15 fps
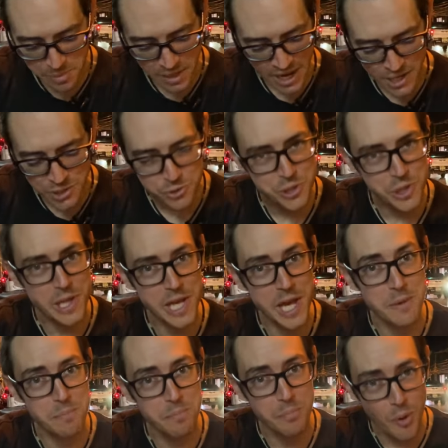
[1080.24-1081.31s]
But I usually
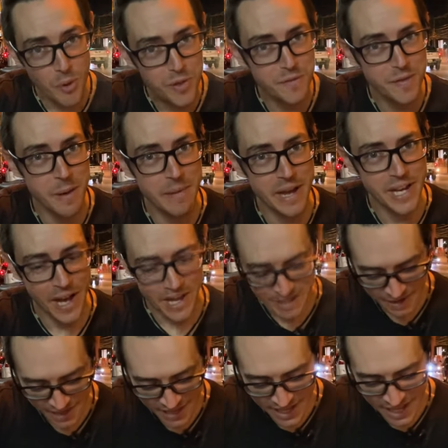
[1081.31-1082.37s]
get both of them at night.